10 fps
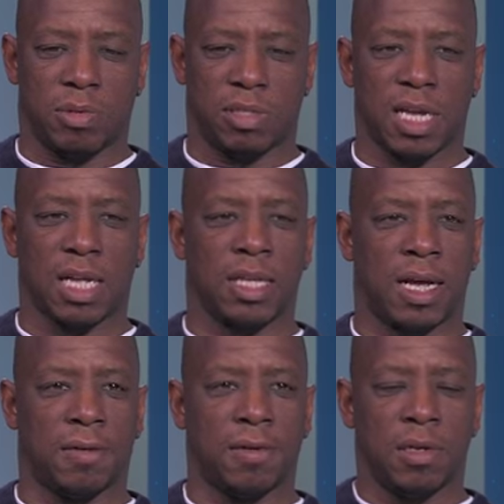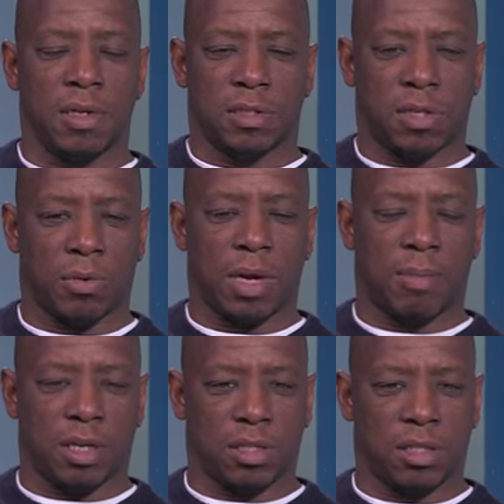to be sat down, told how
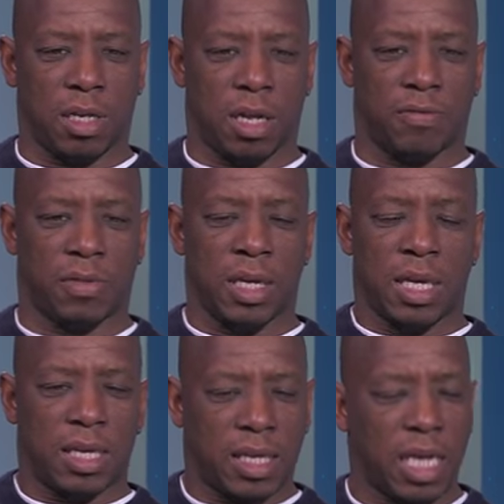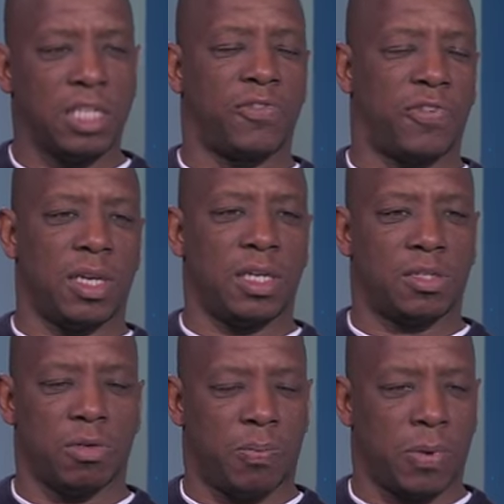much he's loved, get his fitness
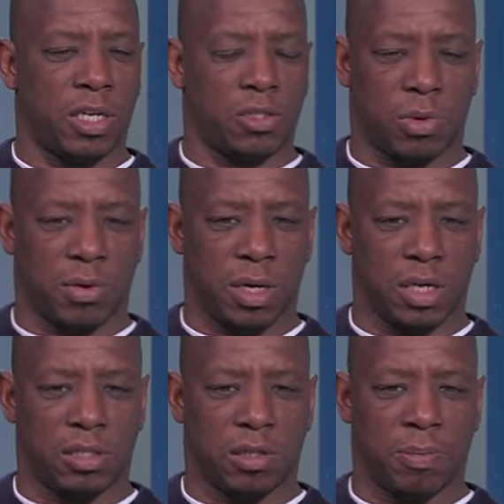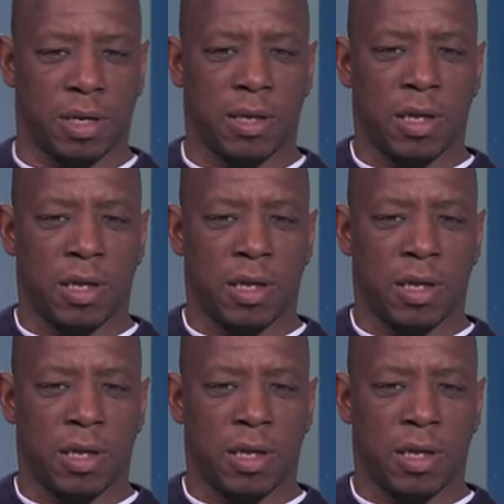to a place where he needs to be. You